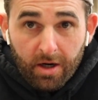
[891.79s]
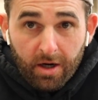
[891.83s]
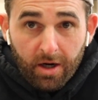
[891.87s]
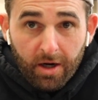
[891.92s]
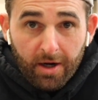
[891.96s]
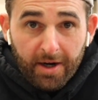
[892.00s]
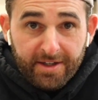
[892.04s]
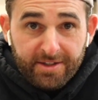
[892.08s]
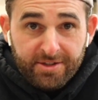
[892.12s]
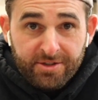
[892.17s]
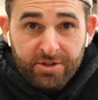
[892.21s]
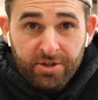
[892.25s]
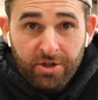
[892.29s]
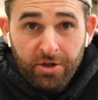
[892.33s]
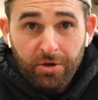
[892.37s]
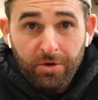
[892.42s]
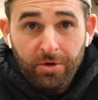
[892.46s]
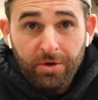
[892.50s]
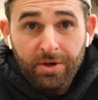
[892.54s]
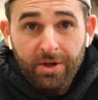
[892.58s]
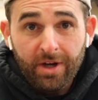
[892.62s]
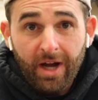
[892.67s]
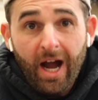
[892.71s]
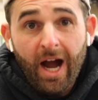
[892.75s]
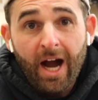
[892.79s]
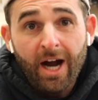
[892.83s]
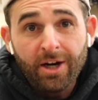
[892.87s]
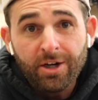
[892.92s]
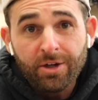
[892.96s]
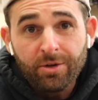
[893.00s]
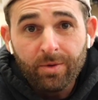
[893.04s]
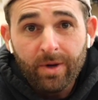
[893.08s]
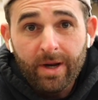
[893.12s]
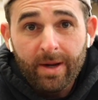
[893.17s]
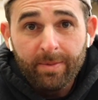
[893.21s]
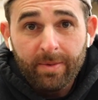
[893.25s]
Alright, so I'm going
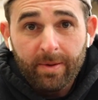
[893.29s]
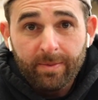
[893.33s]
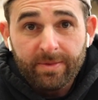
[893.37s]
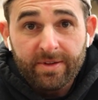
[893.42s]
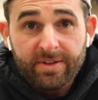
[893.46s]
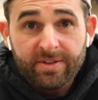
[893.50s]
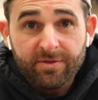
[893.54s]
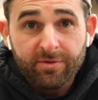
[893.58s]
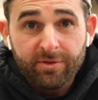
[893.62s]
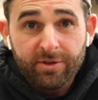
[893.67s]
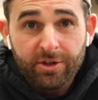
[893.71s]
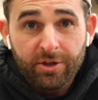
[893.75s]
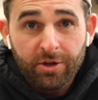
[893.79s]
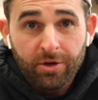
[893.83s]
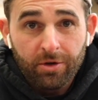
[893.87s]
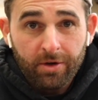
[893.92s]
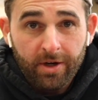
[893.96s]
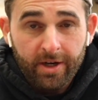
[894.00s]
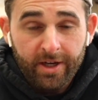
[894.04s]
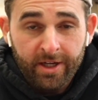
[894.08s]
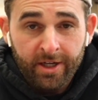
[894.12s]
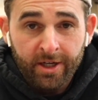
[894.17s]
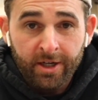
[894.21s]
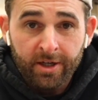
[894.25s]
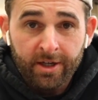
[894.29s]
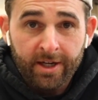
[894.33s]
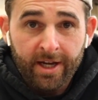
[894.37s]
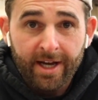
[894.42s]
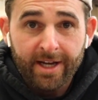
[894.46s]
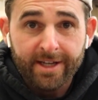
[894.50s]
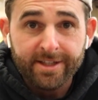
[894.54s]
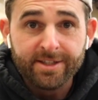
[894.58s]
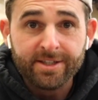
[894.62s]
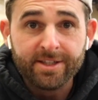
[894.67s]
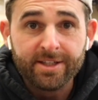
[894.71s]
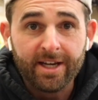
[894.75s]
to wrap up this video right here,
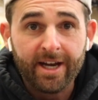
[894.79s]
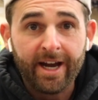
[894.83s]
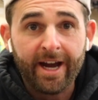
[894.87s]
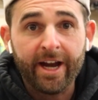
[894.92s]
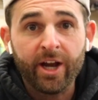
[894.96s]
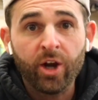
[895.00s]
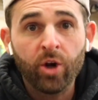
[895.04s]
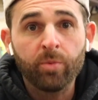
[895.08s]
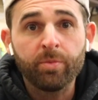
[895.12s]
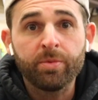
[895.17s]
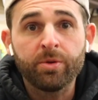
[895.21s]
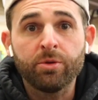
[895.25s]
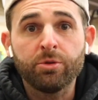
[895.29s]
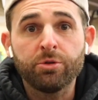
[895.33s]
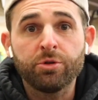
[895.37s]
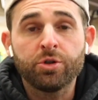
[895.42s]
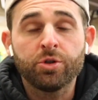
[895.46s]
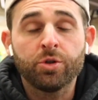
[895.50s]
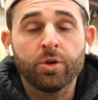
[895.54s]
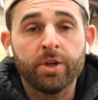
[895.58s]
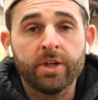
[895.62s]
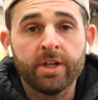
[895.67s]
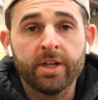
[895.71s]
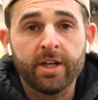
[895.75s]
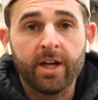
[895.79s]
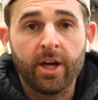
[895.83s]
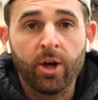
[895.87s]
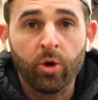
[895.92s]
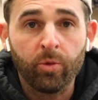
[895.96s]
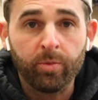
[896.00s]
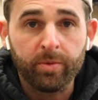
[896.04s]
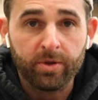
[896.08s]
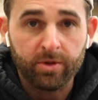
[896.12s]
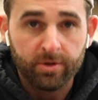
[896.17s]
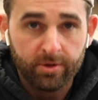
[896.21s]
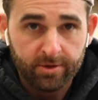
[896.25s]
guys. I hope you enjoyed it. I
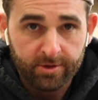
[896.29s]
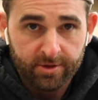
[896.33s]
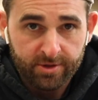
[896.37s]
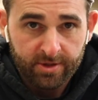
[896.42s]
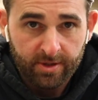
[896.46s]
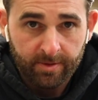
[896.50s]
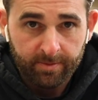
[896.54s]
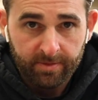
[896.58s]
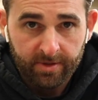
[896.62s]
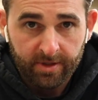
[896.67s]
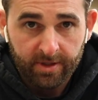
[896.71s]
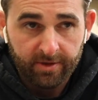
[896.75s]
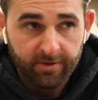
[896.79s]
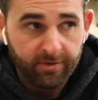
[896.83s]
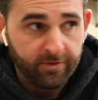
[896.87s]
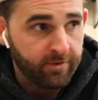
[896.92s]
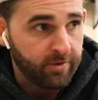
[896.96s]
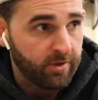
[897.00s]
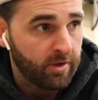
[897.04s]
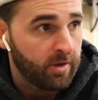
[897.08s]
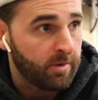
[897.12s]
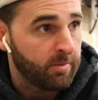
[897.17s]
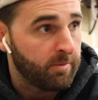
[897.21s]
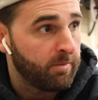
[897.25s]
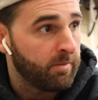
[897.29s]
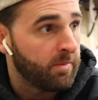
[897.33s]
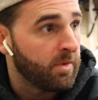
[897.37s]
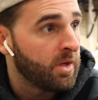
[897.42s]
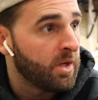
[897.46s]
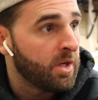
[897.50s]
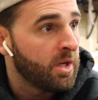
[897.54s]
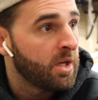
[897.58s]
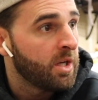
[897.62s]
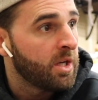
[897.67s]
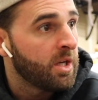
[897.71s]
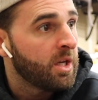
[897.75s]
hope you learned something from
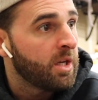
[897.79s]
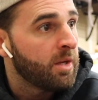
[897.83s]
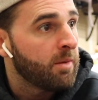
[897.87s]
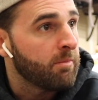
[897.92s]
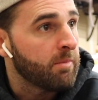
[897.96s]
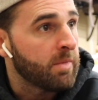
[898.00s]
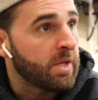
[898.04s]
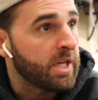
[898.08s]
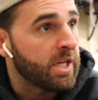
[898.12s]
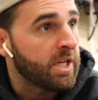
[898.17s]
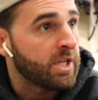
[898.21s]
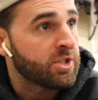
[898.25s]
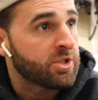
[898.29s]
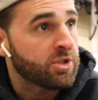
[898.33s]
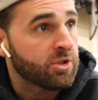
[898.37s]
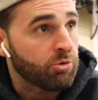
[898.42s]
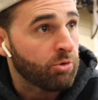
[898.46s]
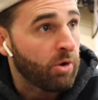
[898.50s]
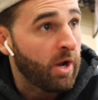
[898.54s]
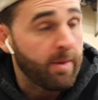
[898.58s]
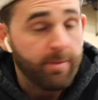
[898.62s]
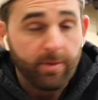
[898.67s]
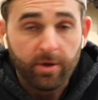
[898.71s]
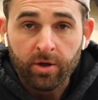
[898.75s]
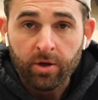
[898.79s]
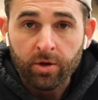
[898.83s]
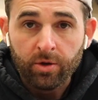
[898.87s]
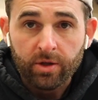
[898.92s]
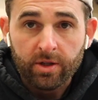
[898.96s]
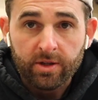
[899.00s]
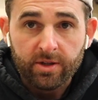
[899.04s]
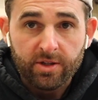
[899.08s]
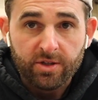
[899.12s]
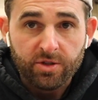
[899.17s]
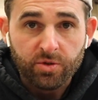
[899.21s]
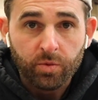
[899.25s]
me ceramic
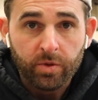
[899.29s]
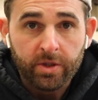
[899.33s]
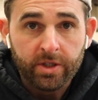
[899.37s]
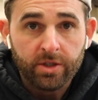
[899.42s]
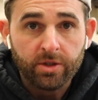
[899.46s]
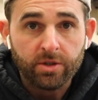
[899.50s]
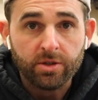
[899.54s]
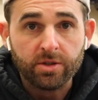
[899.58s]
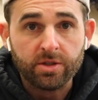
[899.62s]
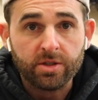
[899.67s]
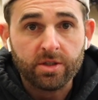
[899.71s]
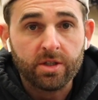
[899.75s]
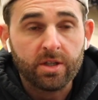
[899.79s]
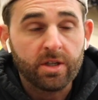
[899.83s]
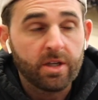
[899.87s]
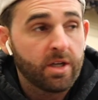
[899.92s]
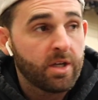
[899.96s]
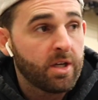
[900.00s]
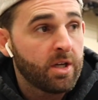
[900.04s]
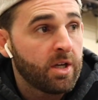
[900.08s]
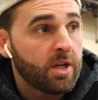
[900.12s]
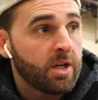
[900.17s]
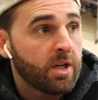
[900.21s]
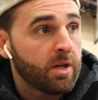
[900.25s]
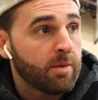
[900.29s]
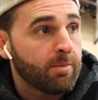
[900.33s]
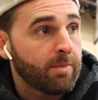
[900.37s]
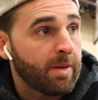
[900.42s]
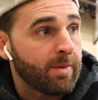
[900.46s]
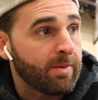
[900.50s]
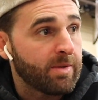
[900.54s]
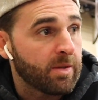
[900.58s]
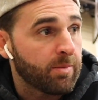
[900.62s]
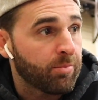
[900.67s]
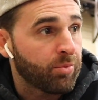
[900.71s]
coating these wheels. maybe the